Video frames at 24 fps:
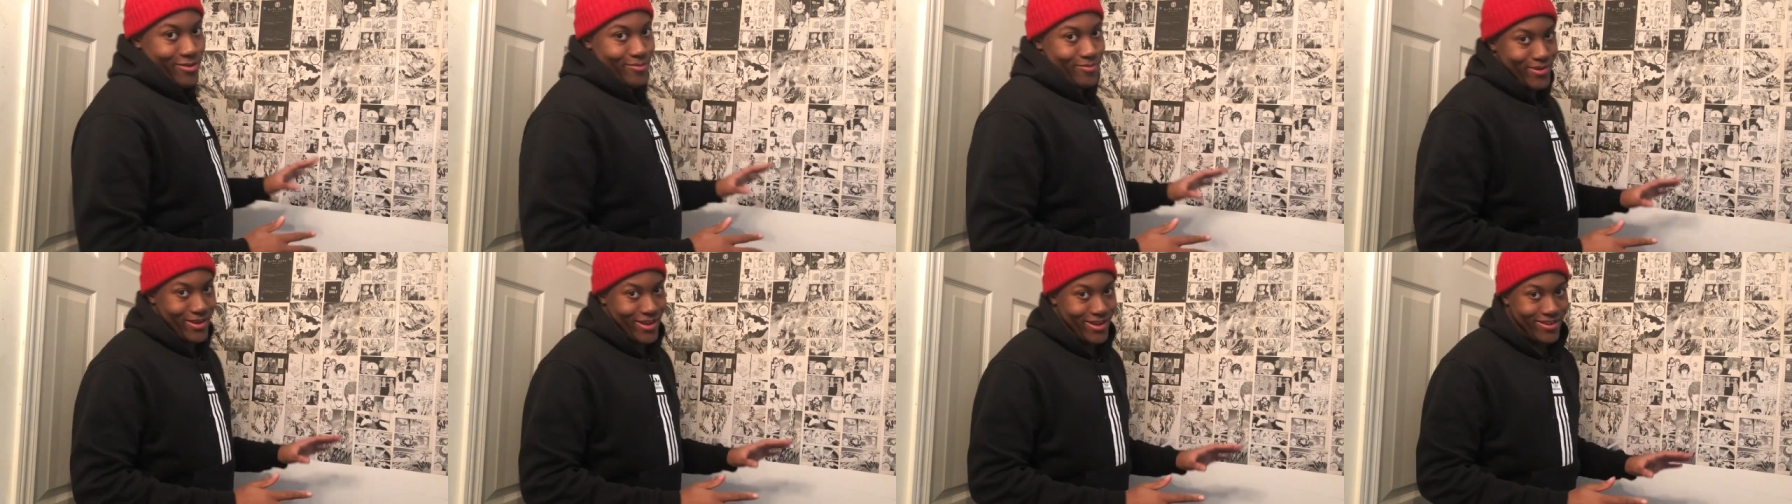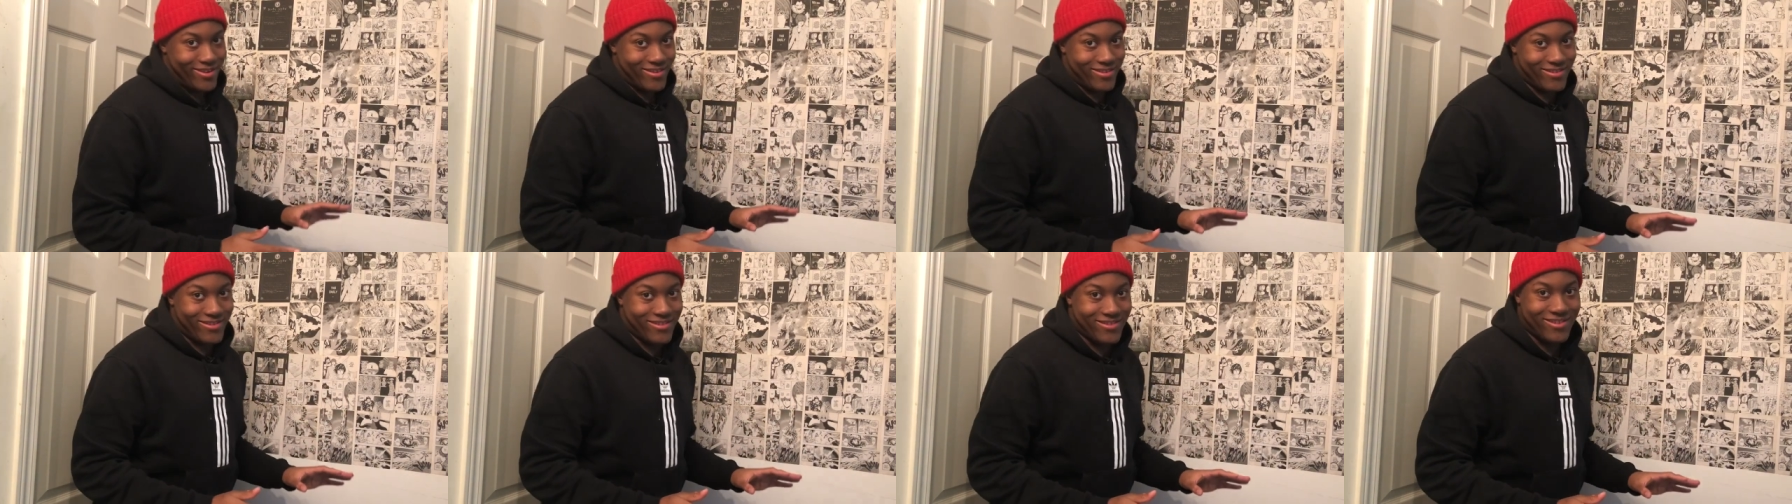a bit.
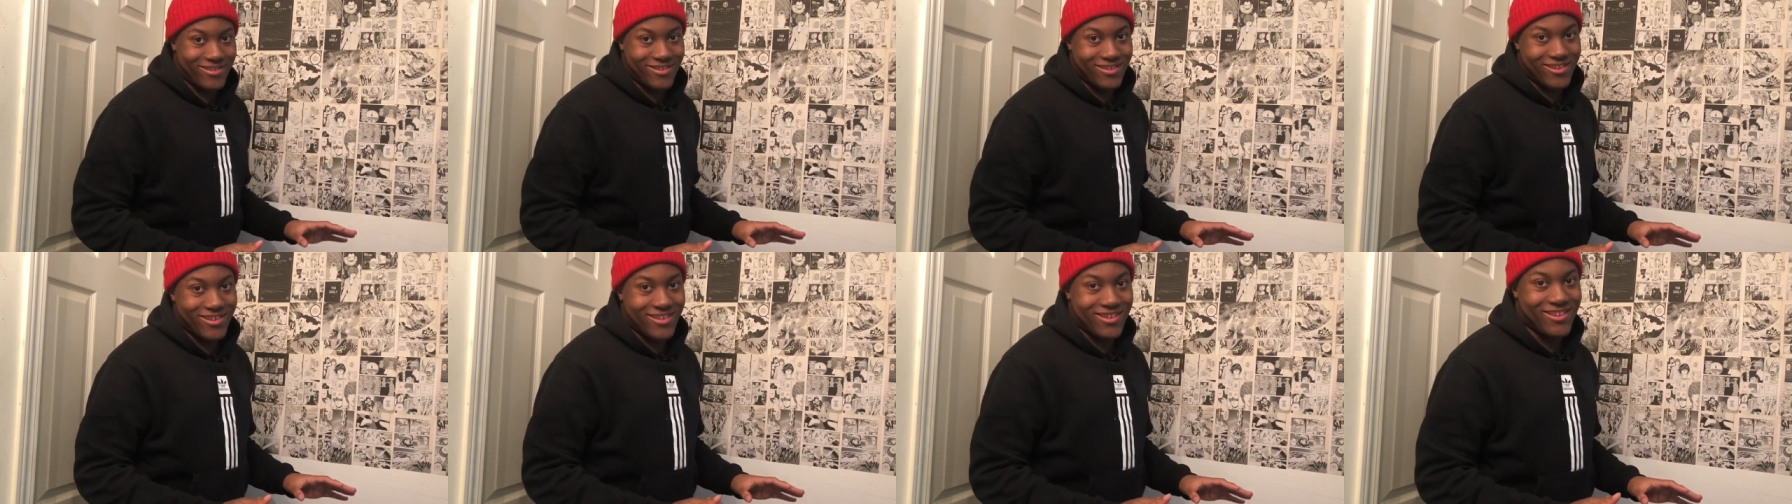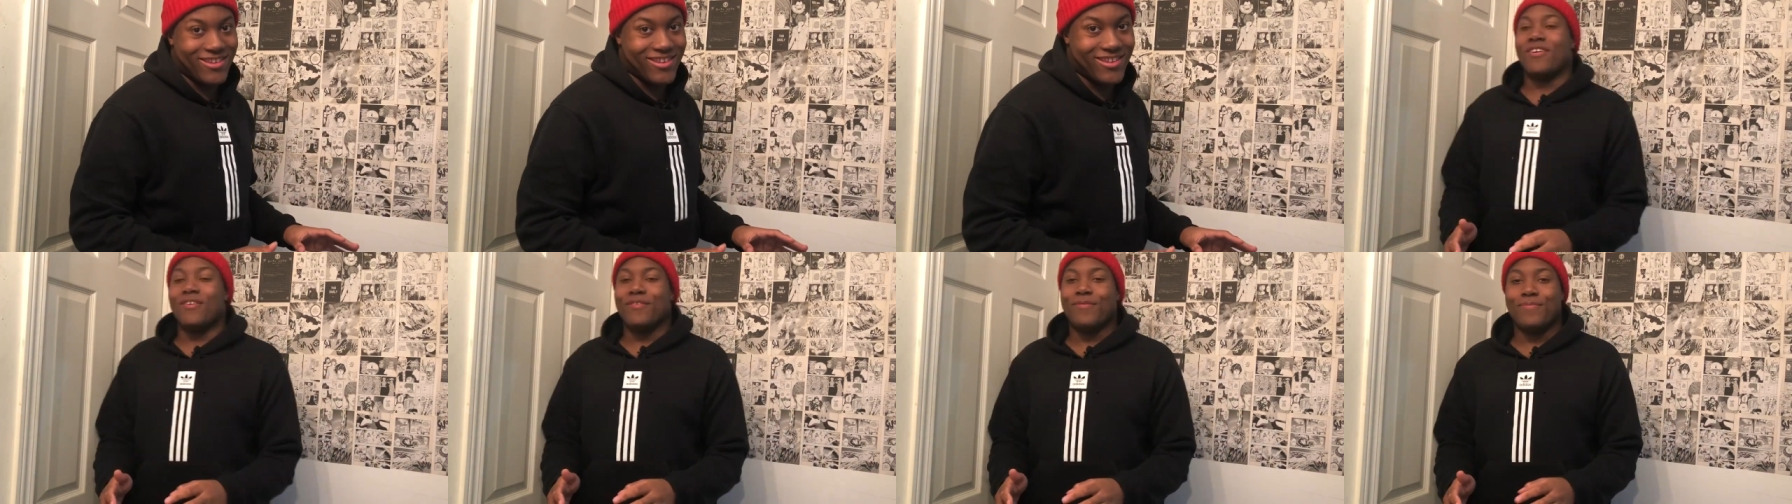
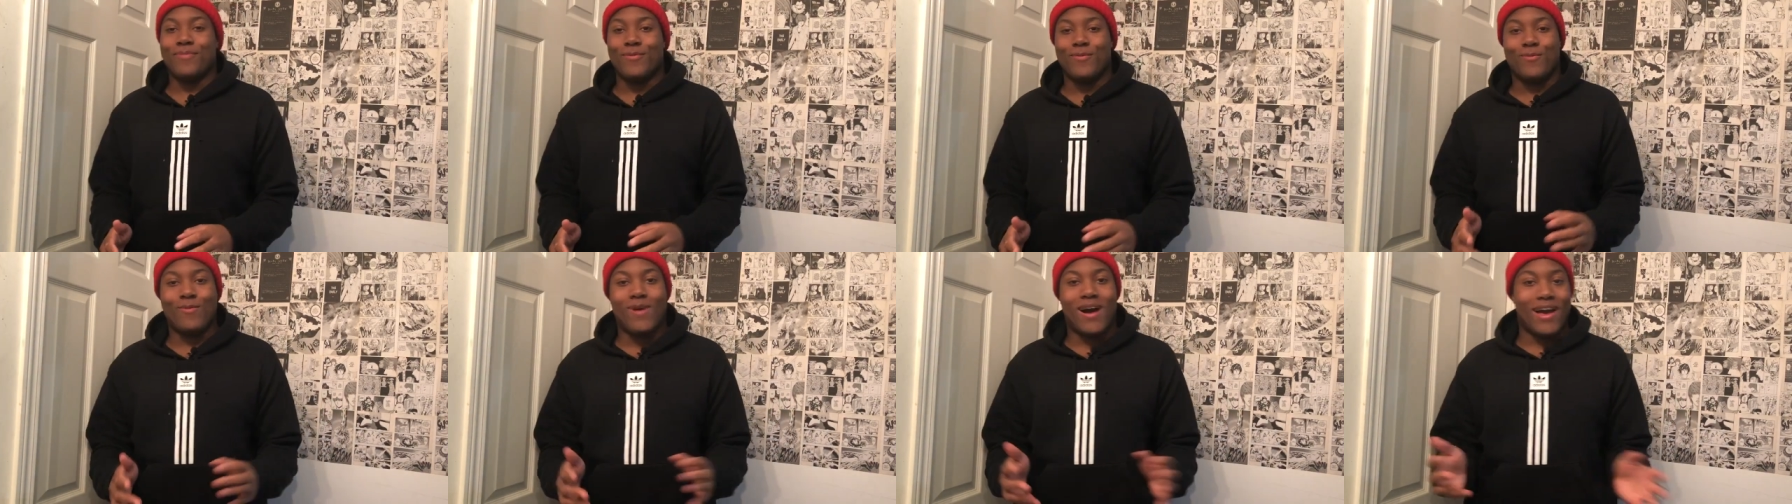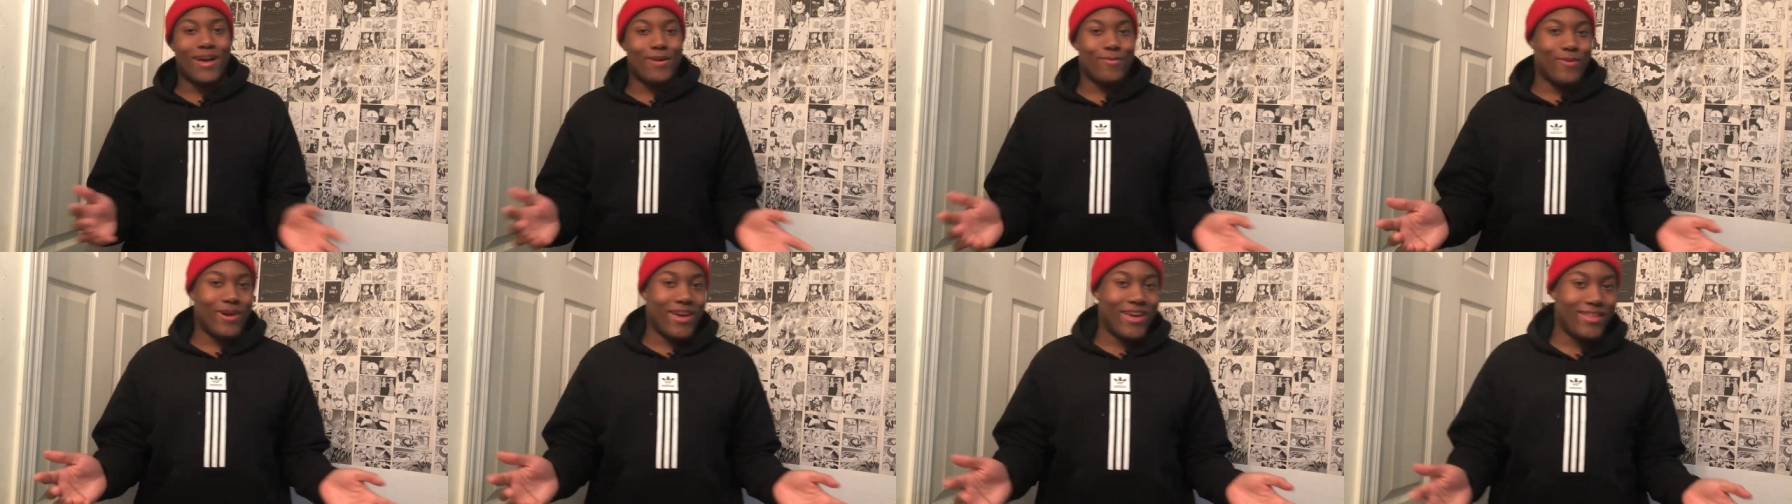But
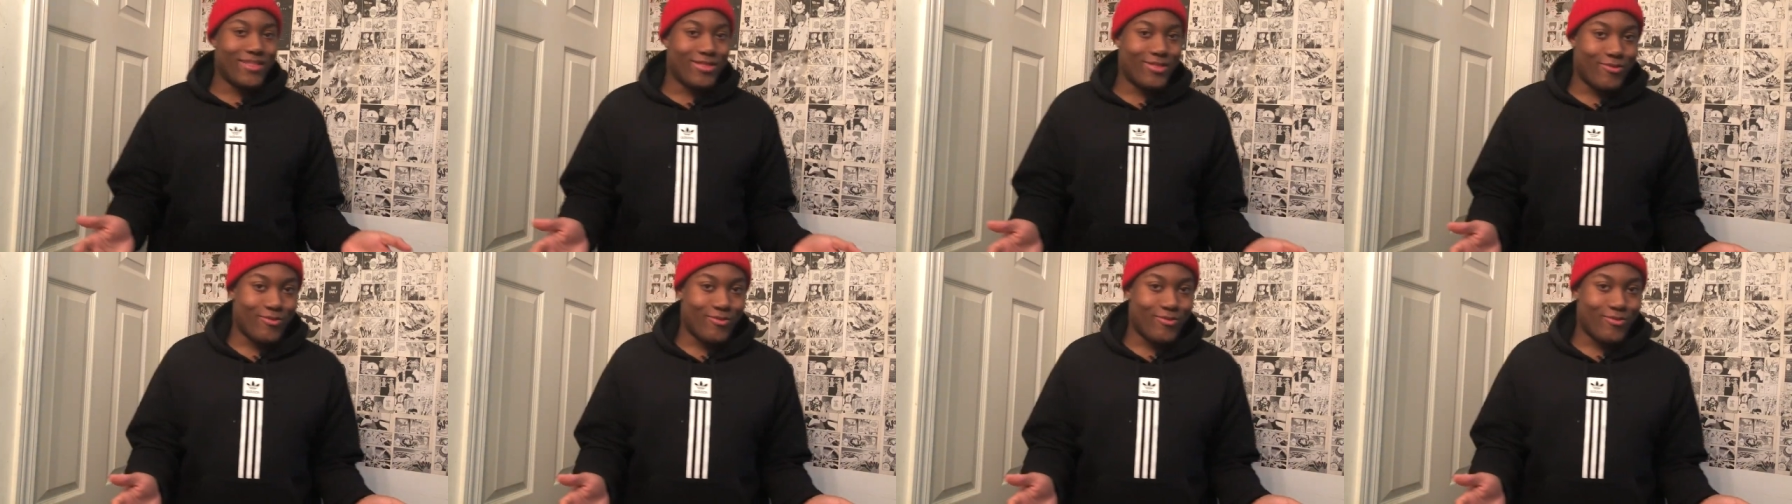why wait